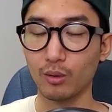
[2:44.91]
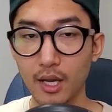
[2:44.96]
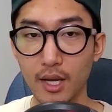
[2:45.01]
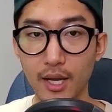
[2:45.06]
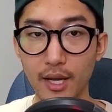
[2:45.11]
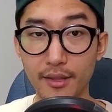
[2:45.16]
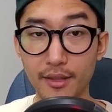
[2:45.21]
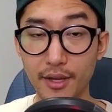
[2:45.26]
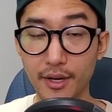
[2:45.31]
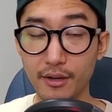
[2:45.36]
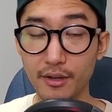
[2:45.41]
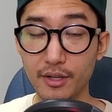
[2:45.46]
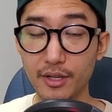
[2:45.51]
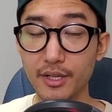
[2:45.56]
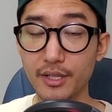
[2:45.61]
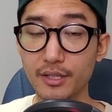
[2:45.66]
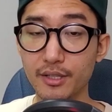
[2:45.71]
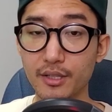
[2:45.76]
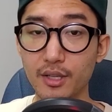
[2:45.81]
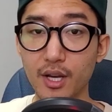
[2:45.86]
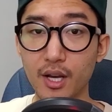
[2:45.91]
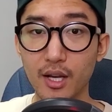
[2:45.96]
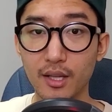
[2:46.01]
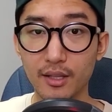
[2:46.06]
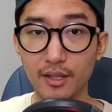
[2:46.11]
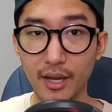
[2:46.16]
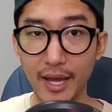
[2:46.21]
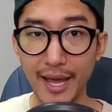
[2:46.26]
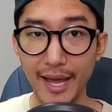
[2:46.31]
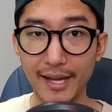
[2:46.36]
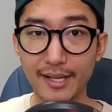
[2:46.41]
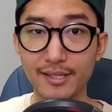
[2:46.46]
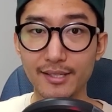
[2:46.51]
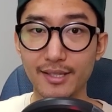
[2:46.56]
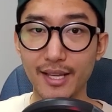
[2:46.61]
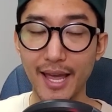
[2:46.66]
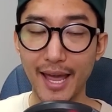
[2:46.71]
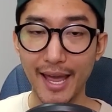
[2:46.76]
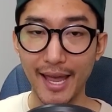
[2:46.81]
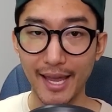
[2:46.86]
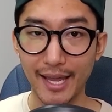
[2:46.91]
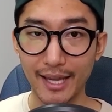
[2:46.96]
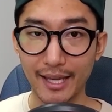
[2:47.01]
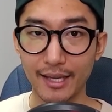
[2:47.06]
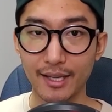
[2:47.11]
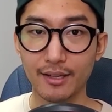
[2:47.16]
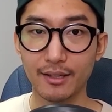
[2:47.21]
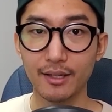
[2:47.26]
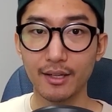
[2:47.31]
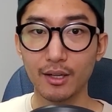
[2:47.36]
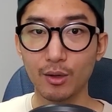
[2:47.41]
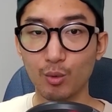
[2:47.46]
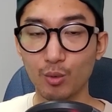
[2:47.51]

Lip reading: And there is the XA,